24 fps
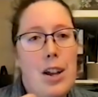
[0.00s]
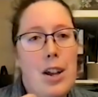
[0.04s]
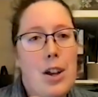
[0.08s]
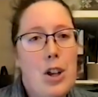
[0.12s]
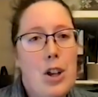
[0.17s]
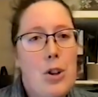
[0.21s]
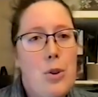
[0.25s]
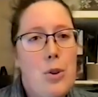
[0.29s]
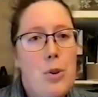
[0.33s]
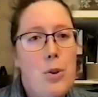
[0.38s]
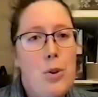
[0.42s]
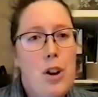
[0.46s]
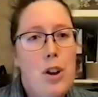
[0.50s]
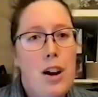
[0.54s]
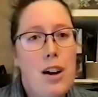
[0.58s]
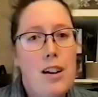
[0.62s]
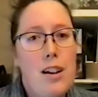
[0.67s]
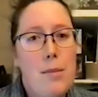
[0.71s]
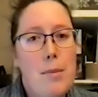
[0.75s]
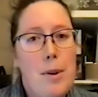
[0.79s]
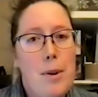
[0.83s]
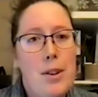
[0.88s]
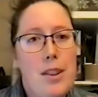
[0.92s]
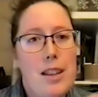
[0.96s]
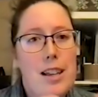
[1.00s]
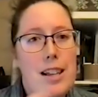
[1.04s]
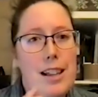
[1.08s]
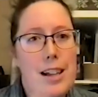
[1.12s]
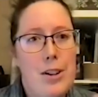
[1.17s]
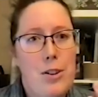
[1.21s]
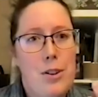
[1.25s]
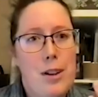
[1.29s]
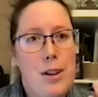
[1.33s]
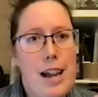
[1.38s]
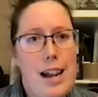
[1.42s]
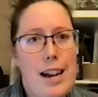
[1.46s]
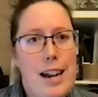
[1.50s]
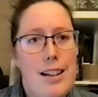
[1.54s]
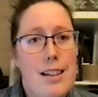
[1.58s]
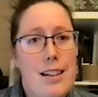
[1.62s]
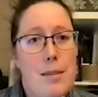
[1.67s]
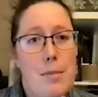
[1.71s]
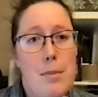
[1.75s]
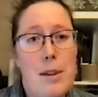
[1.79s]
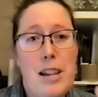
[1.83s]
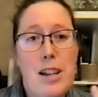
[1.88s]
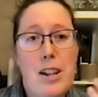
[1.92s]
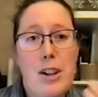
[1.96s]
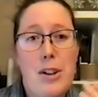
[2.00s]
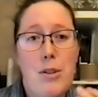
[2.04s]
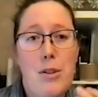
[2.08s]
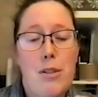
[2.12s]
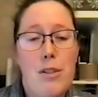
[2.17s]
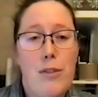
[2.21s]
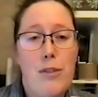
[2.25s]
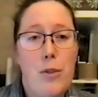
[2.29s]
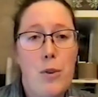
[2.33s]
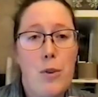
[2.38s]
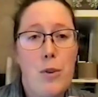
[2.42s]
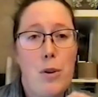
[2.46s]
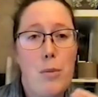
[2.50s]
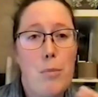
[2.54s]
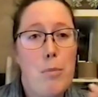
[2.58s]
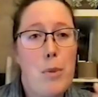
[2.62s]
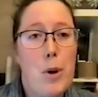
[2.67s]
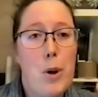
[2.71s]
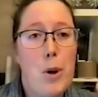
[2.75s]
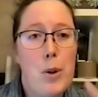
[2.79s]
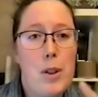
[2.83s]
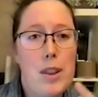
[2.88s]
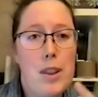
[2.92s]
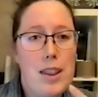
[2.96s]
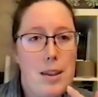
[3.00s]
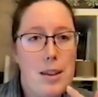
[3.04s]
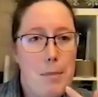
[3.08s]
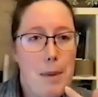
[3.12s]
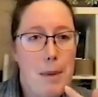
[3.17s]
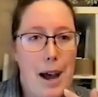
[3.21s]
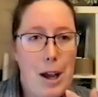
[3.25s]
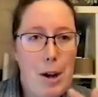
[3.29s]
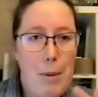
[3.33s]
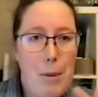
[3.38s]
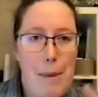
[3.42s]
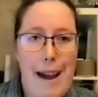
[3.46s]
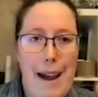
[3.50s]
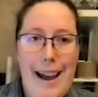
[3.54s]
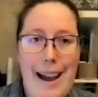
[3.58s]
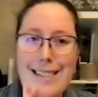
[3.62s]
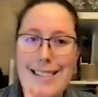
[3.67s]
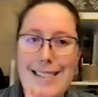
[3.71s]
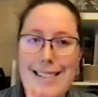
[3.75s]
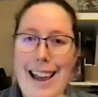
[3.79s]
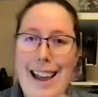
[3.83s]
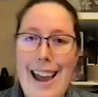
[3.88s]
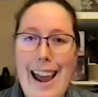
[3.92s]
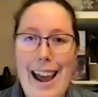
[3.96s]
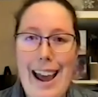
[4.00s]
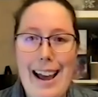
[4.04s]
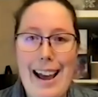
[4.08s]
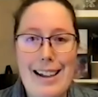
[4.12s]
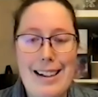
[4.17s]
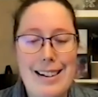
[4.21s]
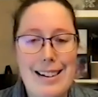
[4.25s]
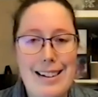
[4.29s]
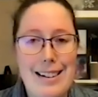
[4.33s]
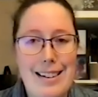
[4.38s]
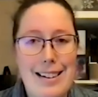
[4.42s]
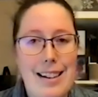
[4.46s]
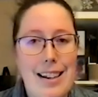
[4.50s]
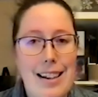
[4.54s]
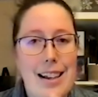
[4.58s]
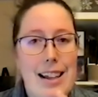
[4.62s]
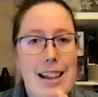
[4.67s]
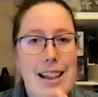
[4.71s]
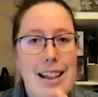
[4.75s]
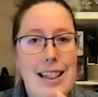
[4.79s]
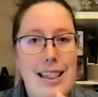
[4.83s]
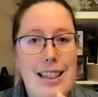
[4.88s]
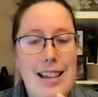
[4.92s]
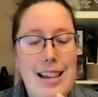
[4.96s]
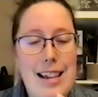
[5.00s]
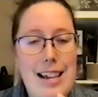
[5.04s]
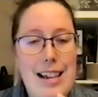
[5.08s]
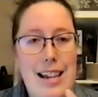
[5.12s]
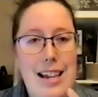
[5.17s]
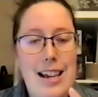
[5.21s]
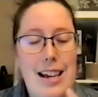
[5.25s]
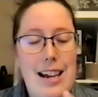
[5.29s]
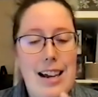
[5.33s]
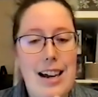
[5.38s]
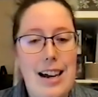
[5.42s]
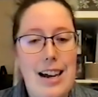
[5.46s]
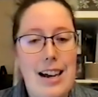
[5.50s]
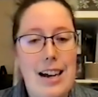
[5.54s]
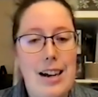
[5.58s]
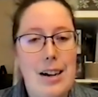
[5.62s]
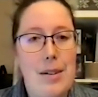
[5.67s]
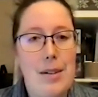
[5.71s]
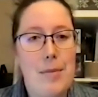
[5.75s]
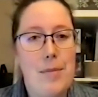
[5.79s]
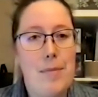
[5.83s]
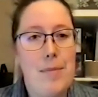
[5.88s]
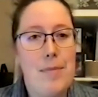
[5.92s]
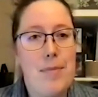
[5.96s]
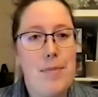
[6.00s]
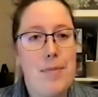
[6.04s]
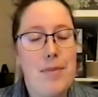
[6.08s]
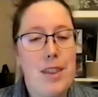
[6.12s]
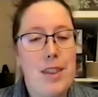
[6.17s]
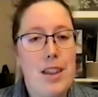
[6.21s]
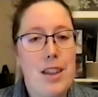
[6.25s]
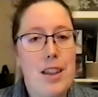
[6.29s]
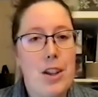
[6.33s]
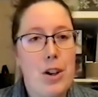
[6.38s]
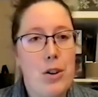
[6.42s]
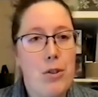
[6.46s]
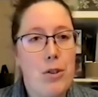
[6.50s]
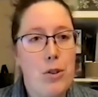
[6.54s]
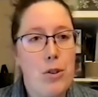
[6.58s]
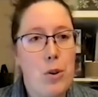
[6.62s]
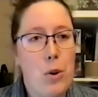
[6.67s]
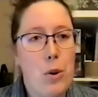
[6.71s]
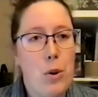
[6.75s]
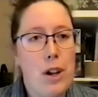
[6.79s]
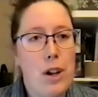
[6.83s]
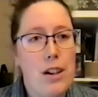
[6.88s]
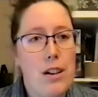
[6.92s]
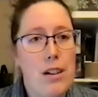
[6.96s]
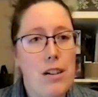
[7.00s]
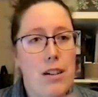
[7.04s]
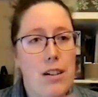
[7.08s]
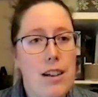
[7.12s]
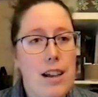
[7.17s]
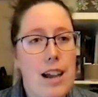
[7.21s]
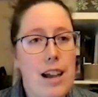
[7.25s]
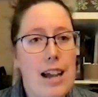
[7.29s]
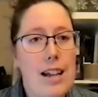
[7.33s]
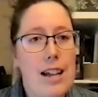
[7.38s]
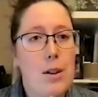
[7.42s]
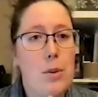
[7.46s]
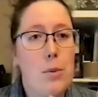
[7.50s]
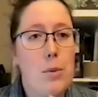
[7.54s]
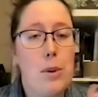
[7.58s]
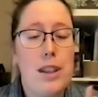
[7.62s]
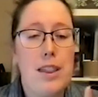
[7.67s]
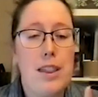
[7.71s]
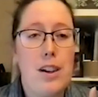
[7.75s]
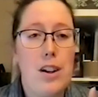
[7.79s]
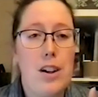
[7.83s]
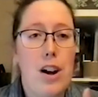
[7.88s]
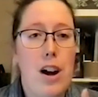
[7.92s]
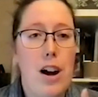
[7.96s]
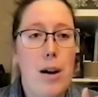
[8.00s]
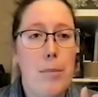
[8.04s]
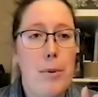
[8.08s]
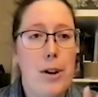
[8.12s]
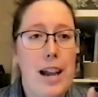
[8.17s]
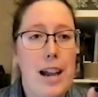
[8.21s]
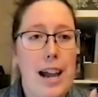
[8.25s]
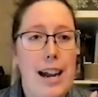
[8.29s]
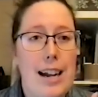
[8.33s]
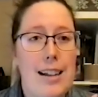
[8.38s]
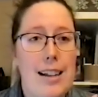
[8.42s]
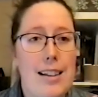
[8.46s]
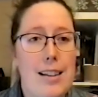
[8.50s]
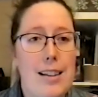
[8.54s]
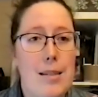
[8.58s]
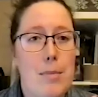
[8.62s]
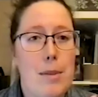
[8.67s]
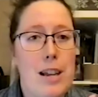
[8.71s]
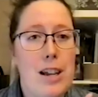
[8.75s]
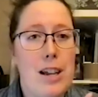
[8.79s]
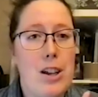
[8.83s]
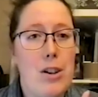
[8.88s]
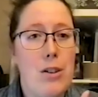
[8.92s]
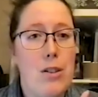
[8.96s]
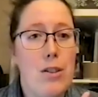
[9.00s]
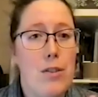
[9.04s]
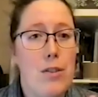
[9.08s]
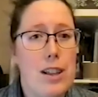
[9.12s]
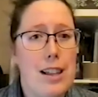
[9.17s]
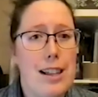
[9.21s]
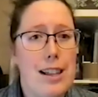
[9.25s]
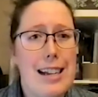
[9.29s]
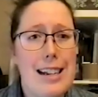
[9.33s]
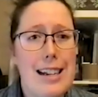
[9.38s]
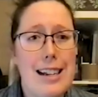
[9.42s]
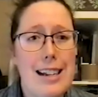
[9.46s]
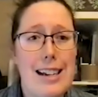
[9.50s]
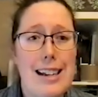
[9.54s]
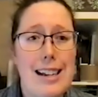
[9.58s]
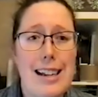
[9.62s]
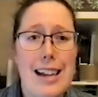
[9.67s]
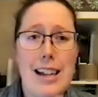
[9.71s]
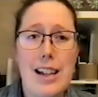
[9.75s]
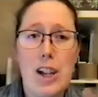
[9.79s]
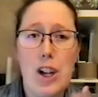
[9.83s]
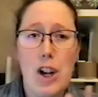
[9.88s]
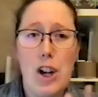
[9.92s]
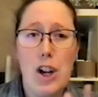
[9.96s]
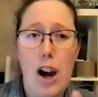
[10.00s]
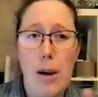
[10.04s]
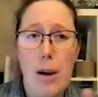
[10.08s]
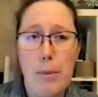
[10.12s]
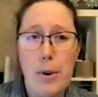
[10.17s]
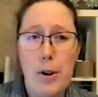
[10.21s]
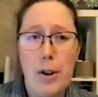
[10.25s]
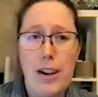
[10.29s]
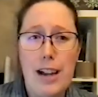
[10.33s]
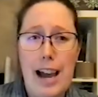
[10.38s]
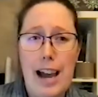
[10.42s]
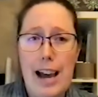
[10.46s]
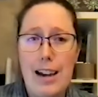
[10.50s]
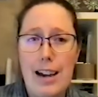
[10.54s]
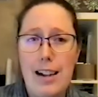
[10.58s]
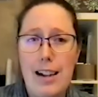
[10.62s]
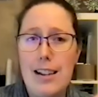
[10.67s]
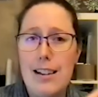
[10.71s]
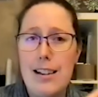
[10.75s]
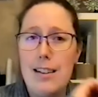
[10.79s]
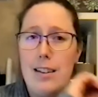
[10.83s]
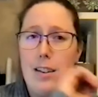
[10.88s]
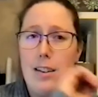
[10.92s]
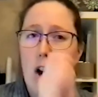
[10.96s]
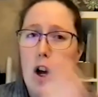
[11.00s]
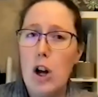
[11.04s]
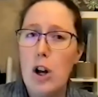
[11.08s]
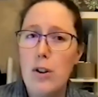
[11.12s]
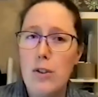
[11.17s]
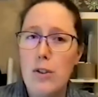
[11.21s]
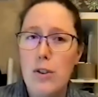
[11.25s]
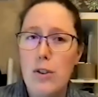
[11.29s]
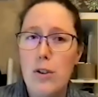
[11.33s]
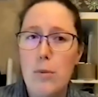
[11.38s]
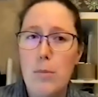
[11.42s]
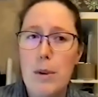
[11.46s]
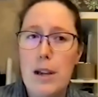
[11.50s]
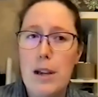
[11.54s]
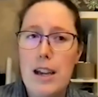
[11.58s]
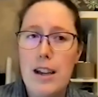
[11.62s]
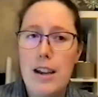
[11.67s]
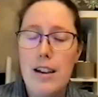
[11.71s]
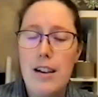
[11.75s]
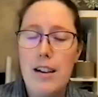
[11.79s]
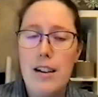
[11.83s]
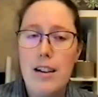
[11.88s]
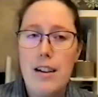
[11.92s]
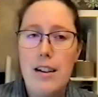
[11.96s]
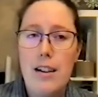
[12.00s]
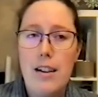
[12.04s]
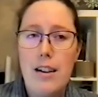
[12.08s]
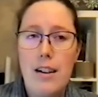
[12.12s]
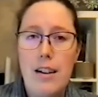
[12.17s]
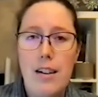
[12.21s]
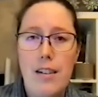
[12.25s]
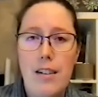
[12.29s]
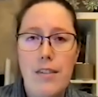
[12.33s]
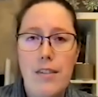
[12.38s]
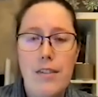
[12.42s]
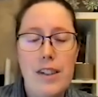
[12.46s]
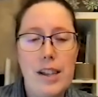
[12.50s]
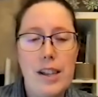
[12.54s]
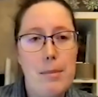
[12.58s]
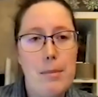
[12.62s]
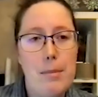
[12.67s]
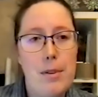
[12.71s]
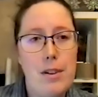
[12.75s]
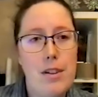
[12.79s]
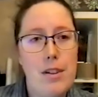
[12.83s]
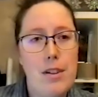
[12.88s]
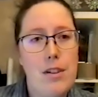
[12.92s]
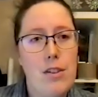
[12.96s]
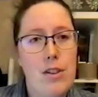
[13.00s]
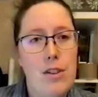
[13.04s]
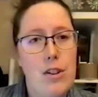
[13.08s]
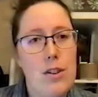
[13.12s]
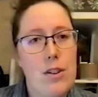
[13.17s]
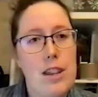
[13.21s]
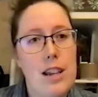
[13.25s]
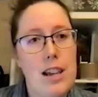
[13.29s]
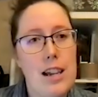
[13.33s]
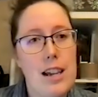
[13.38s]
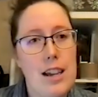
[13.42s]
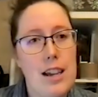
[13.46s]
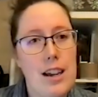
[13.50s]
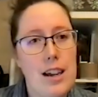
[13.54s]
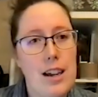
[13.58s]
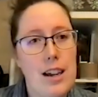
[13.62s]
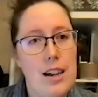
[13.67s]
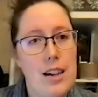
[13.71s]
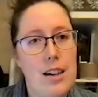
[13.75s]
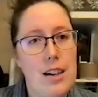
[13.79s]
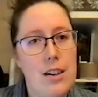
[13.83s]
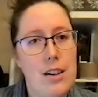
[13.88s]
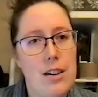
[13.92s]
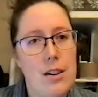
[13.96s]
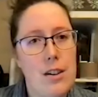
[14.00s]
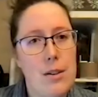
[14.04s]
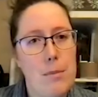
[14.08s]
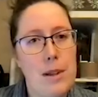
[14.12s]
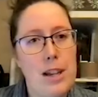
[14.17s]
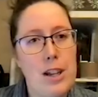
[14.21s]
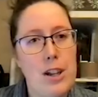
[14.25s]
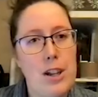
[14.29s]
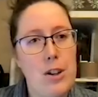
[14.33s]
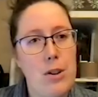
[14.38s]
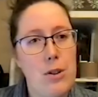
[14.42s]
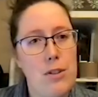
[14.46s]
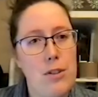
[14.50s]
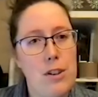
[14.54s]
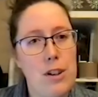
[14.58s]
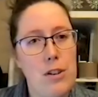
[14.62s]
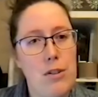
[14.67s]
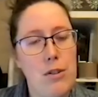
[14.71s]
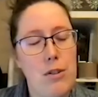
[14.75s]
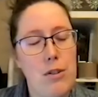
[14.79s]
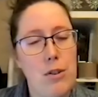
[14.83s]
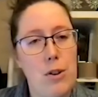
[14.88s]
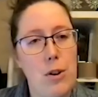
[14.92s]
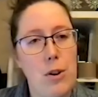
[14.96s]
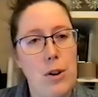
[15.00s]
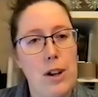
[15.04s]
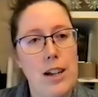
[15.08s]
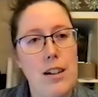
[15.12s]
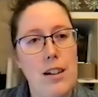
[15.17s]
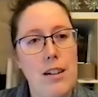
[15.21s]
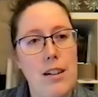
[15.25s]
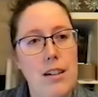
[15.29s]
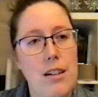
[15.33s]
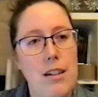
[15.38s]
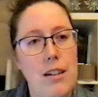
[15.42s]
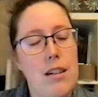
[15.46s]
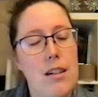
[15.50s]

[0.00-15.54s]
you talked about the electrocatalyst being used for both the biomass and the um, the crude oil, and with the copper catalyst being used for the lignin. Can the copper catalyst also be flipped to the uh, being used oh, in crude oil?